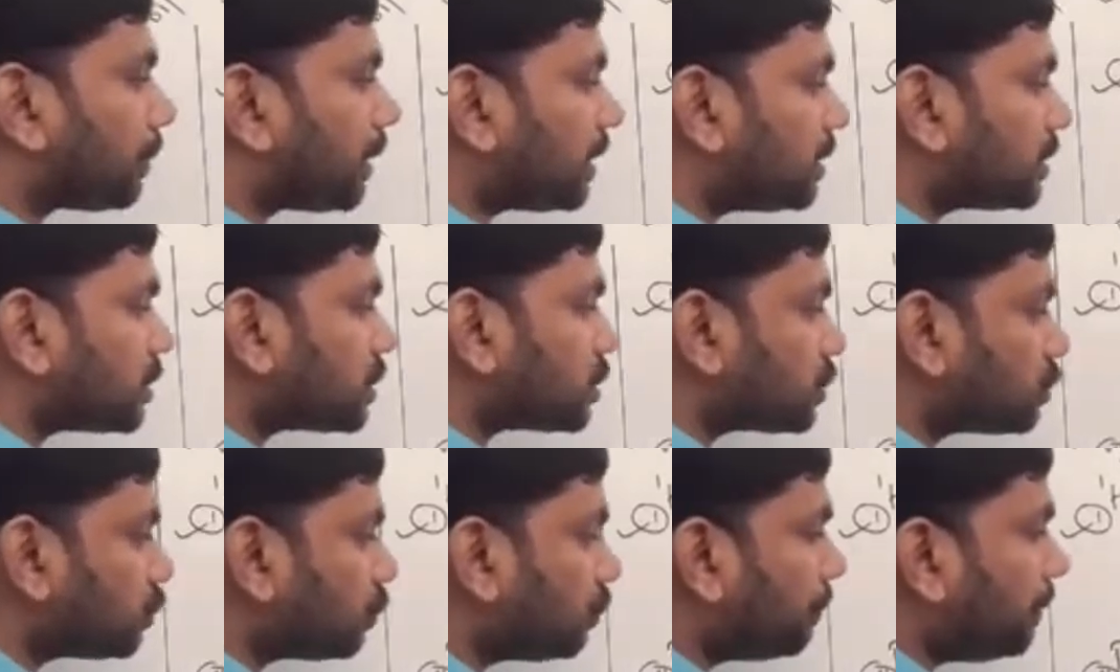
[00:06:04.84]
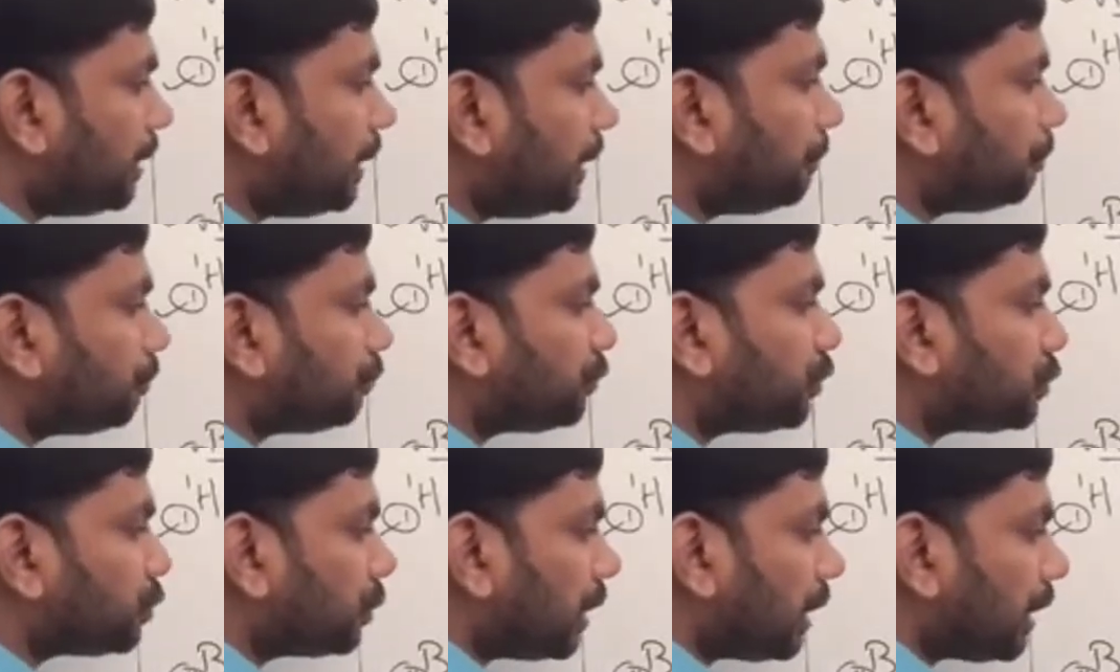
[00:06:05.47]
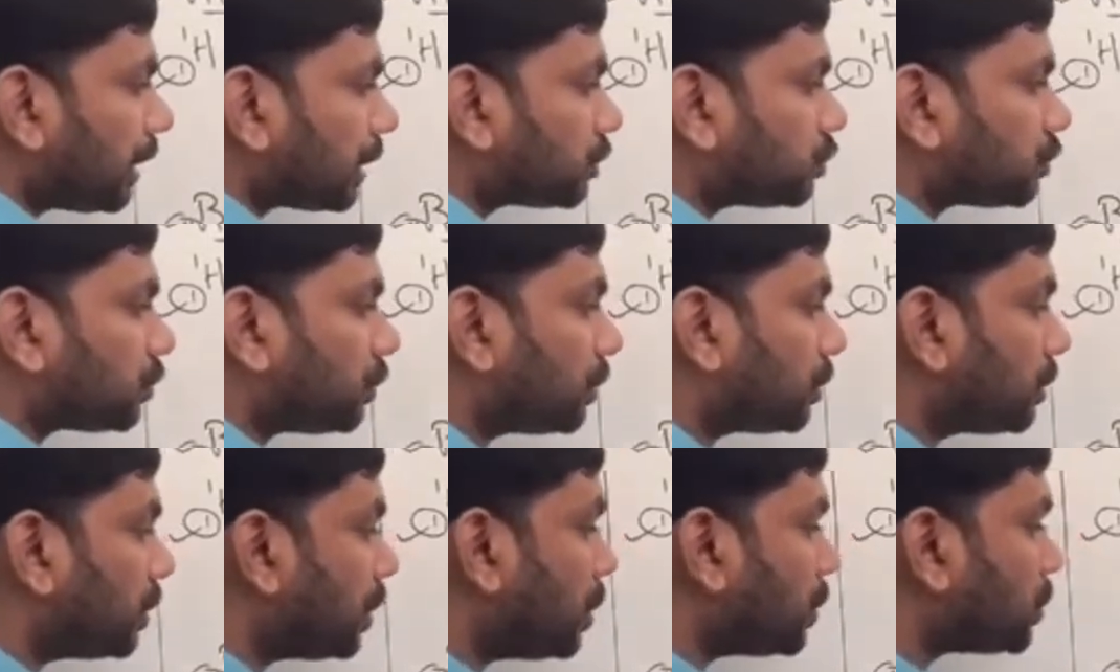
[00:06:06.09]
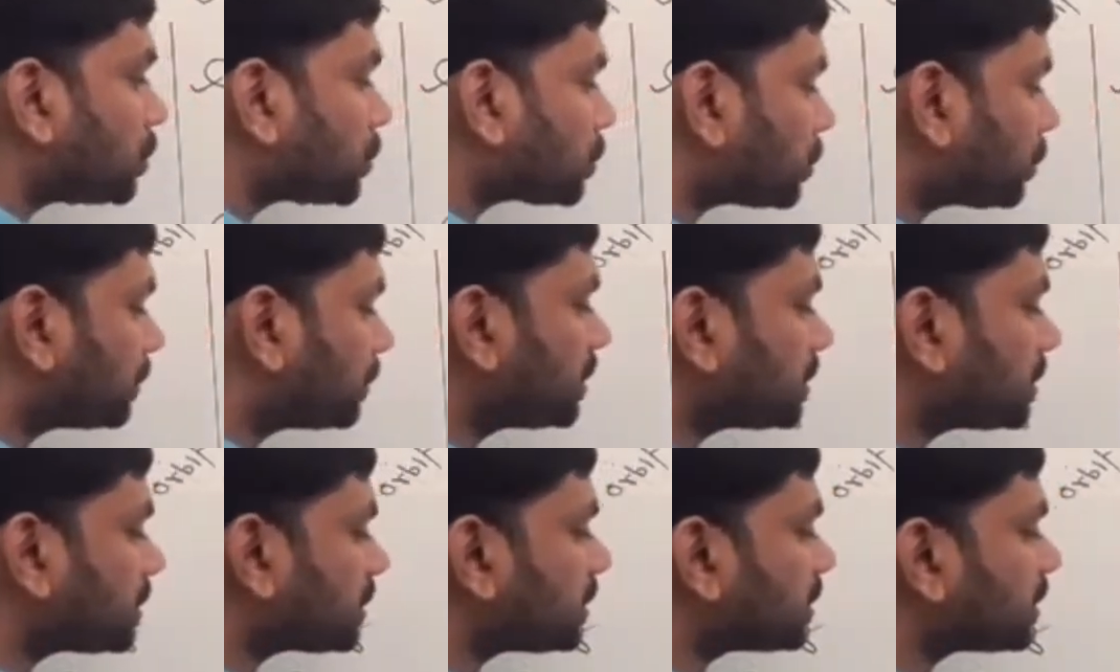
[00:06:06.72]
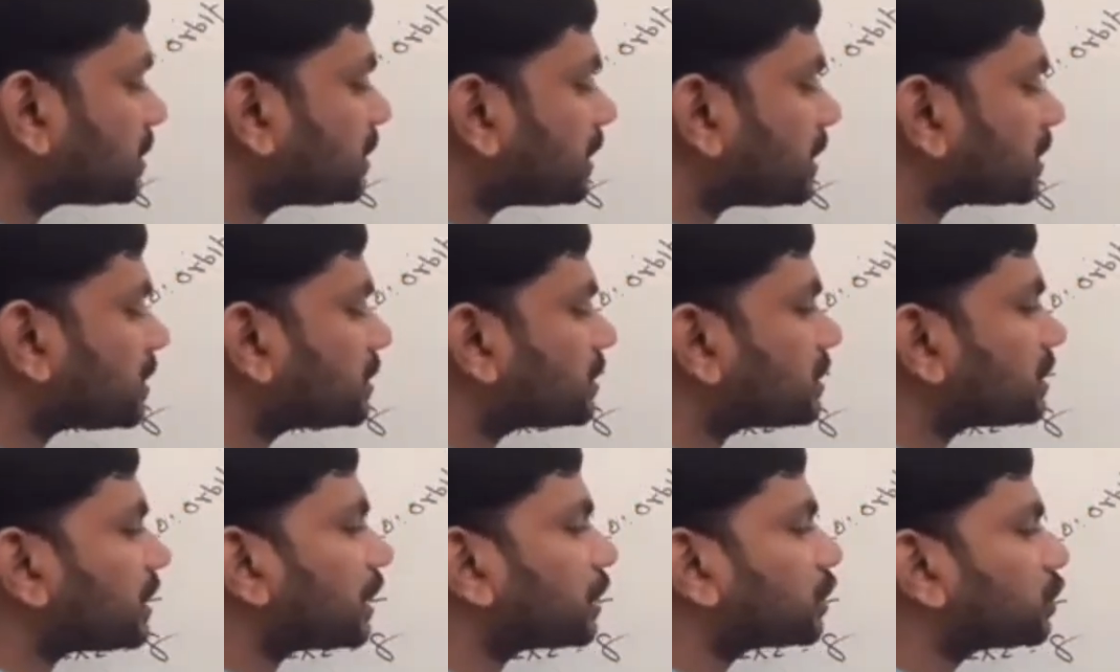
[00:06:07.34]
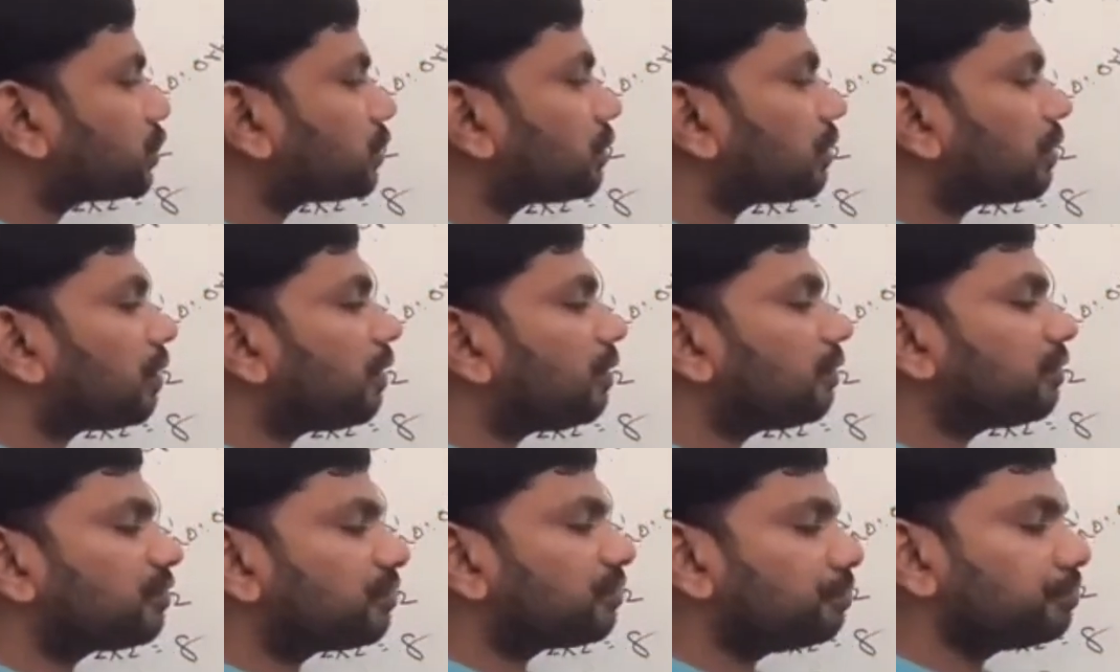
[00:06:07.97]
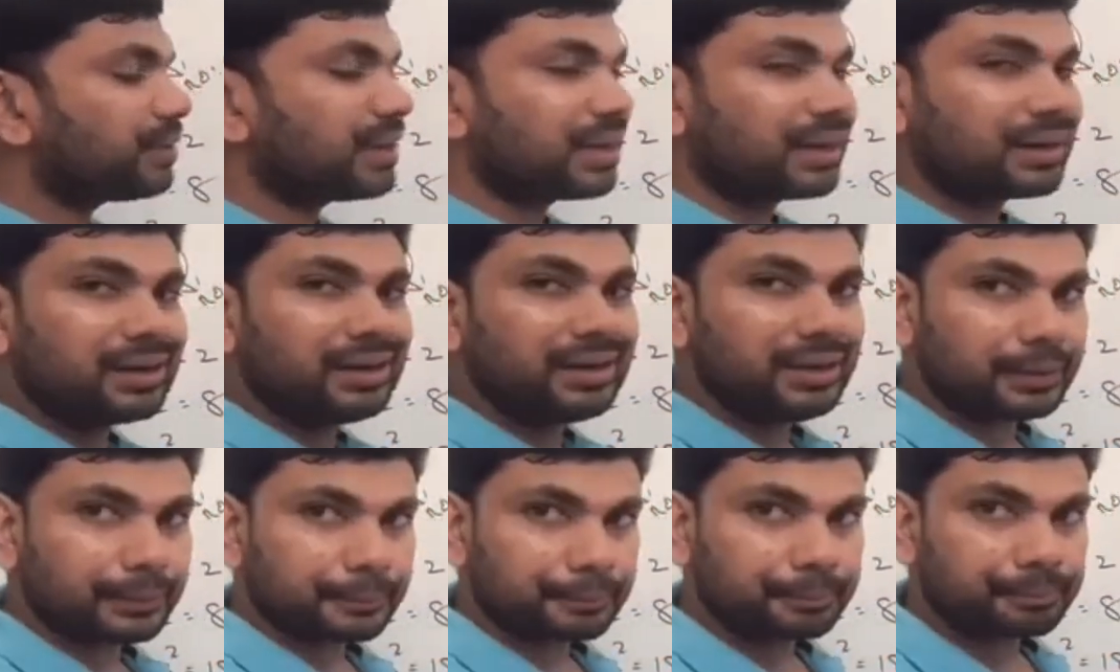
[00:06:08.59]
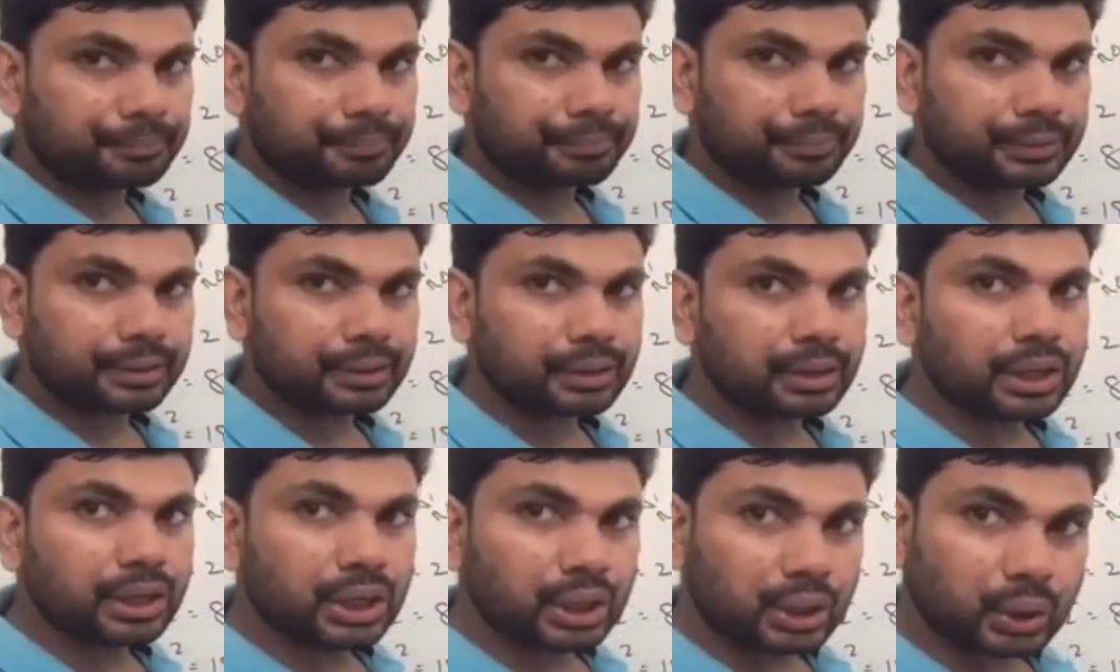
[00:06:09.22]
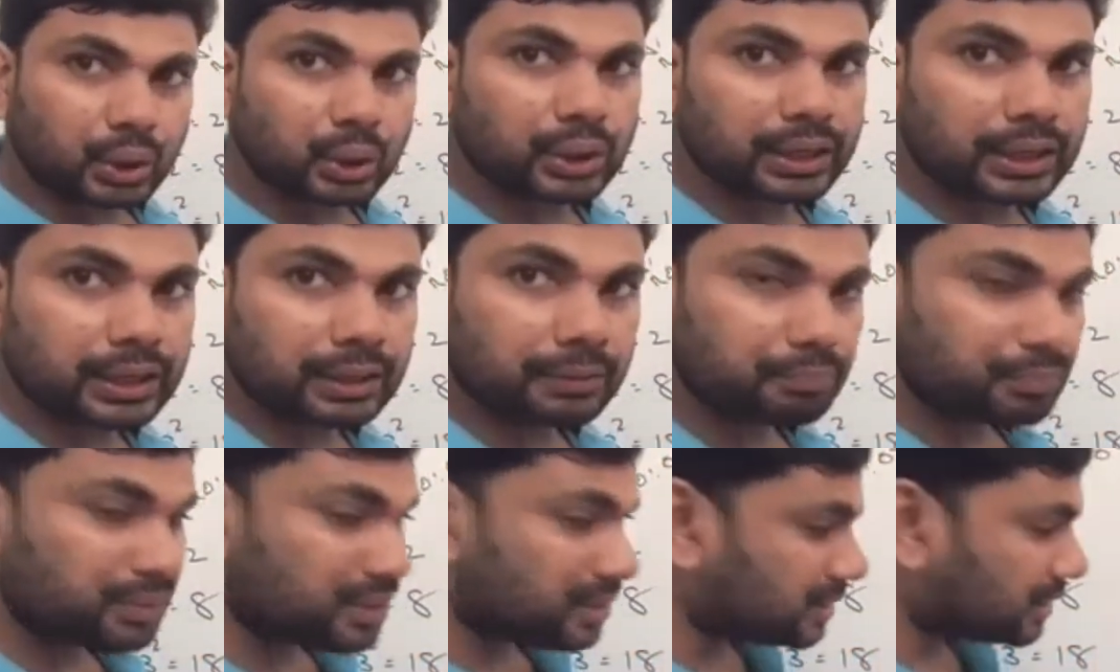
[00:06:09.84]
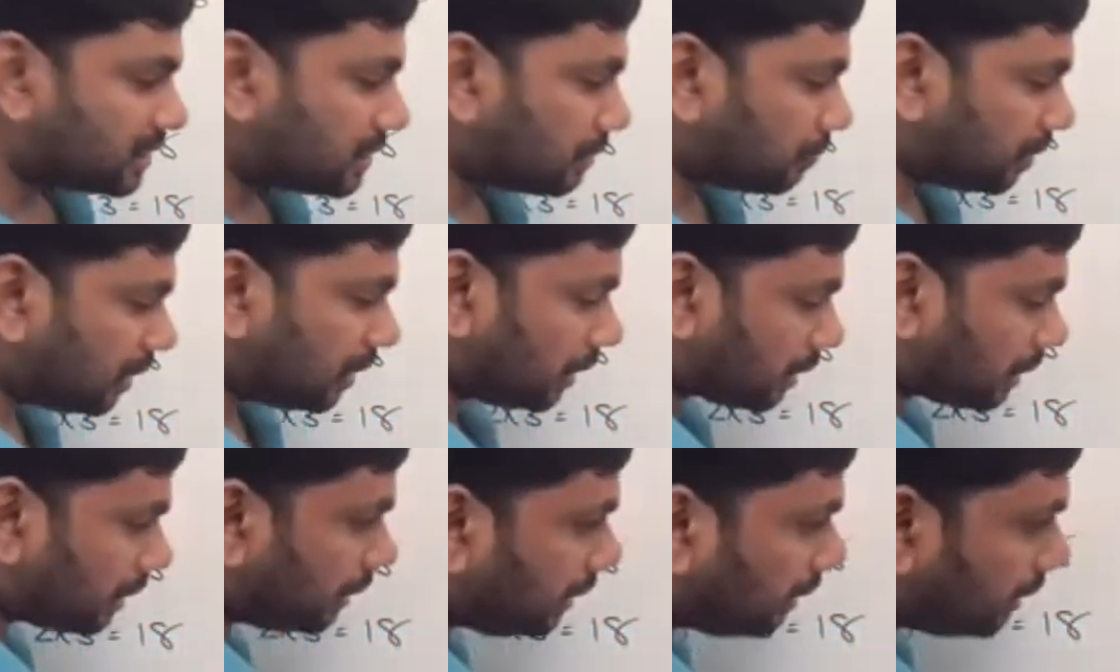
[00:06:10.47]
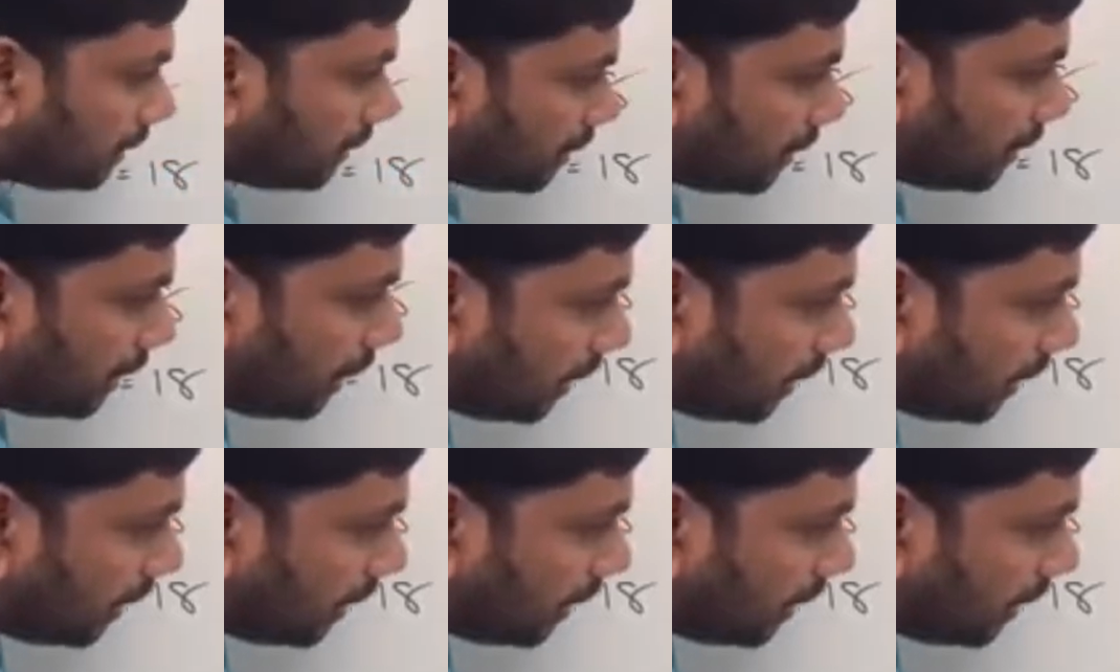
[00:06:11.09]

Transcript: minus 2 means 2 electron. So this is the structure of beryllium. Okay. Similarly,